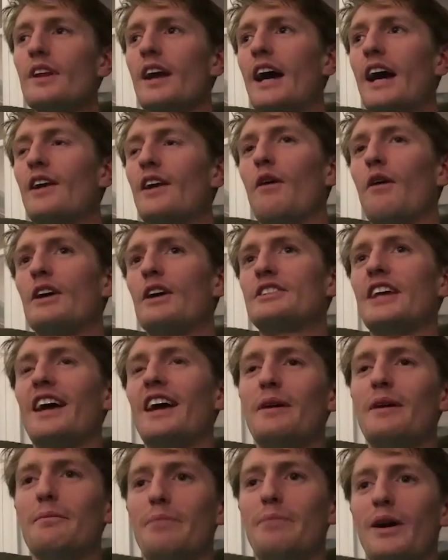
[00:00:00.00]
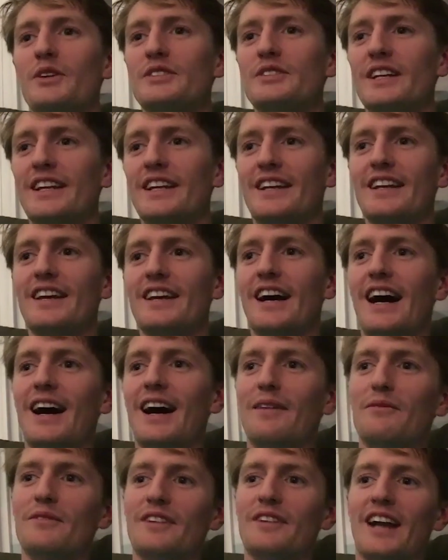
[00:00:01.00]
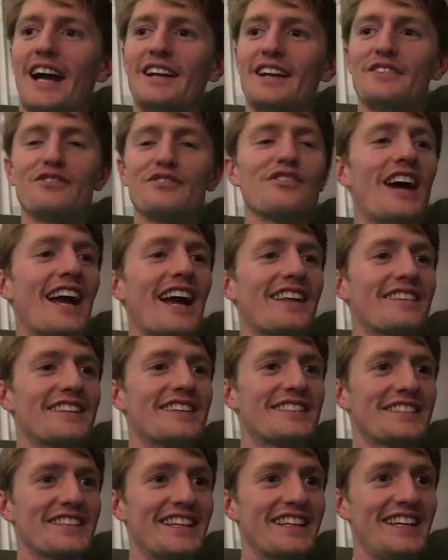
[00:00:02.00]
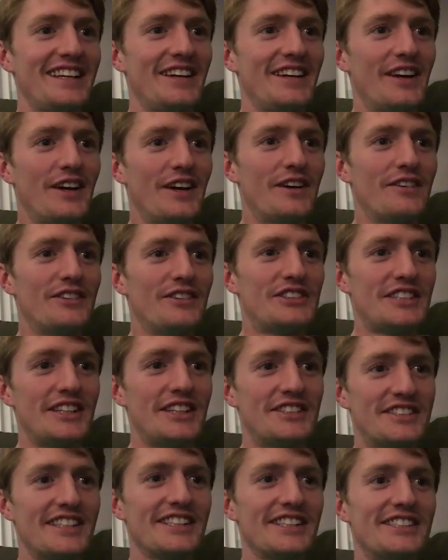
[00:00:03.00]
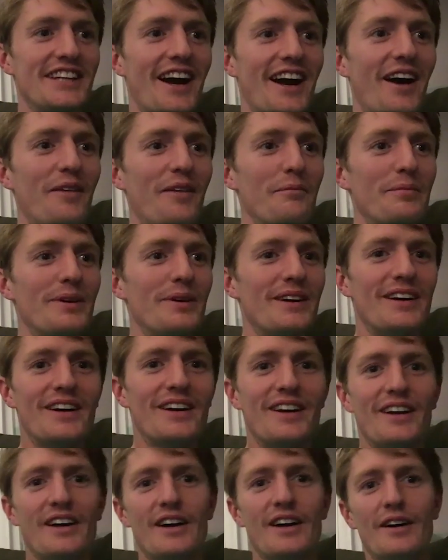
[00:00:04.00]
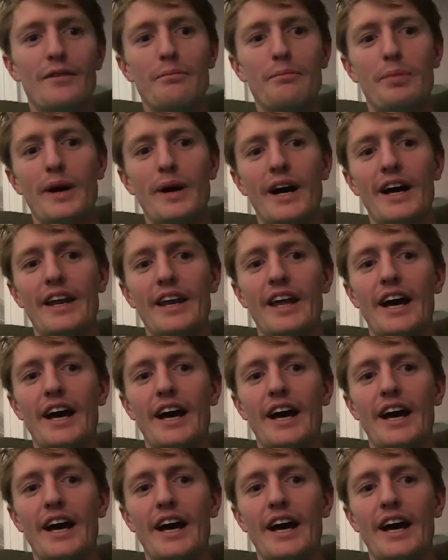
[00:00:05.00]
I don't want to say I've been posting kind of recklessly since the jump, but